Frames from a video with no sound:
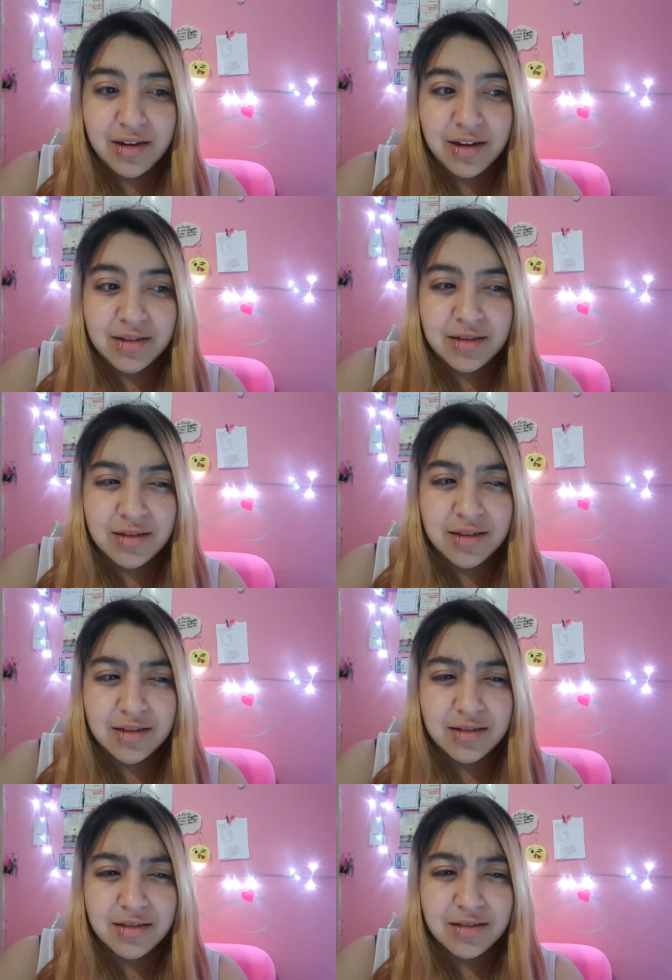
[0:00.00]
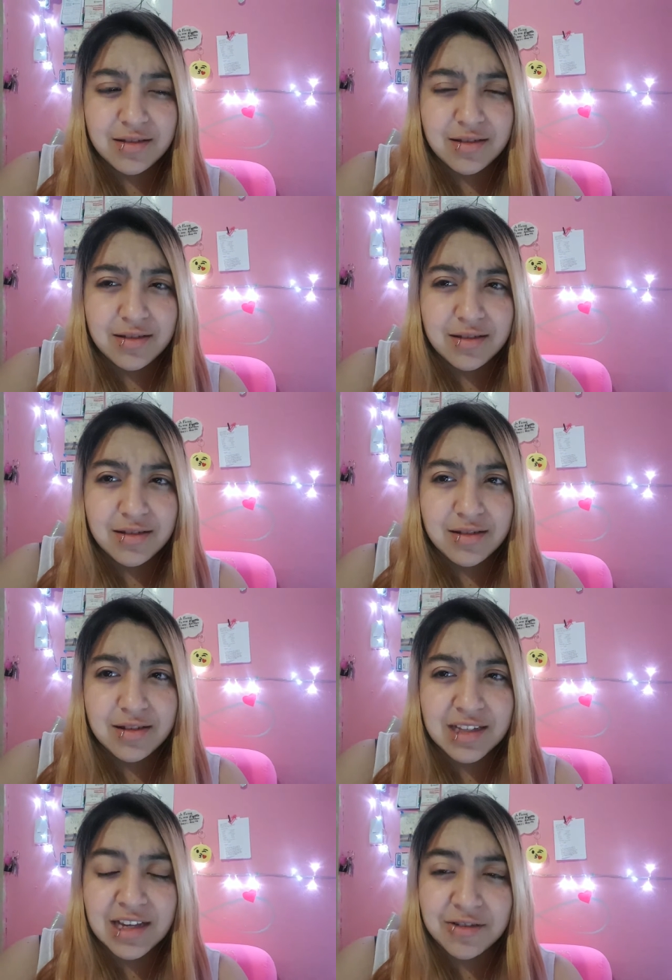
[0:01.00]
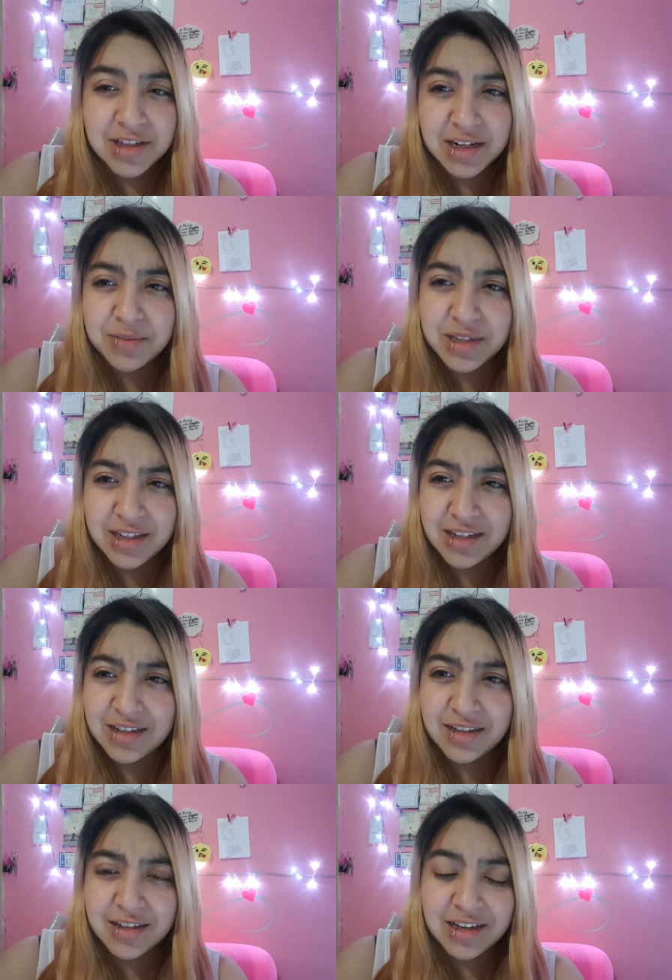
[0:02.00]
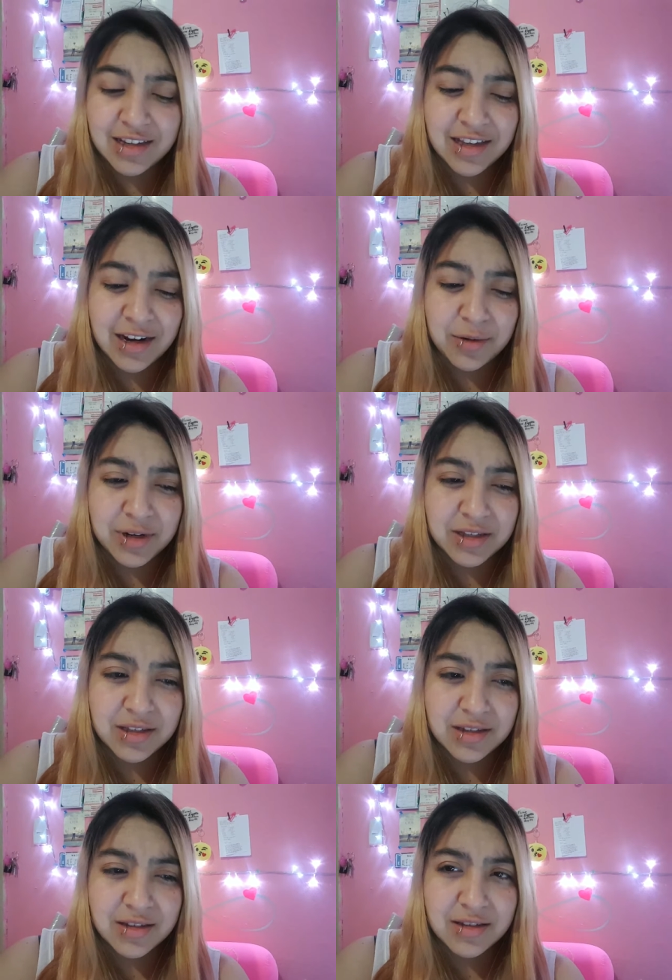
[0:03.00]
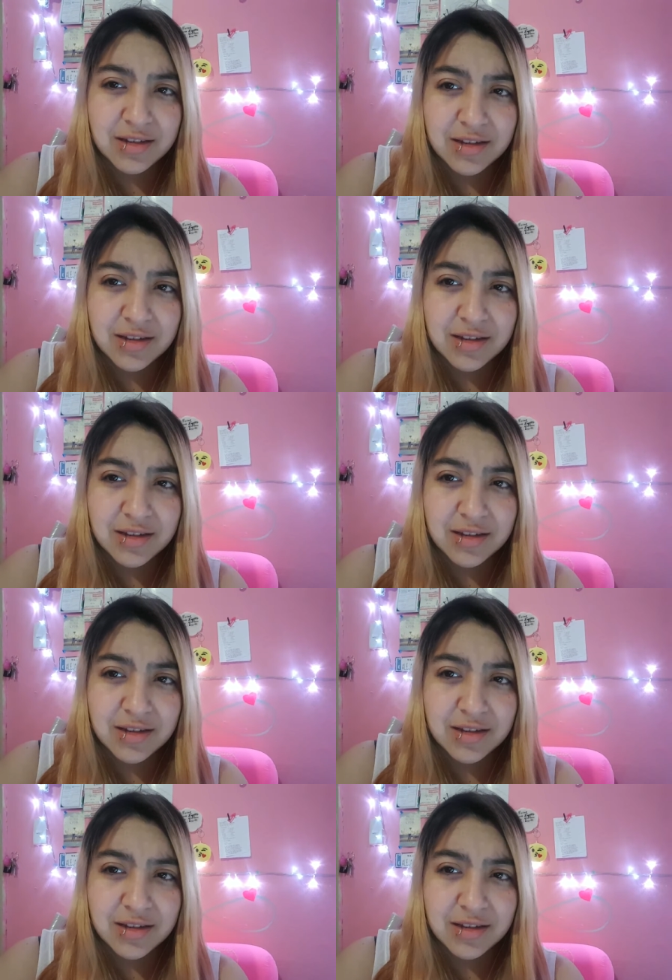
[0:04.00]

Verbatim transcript: and now that i'm thinking the day that i went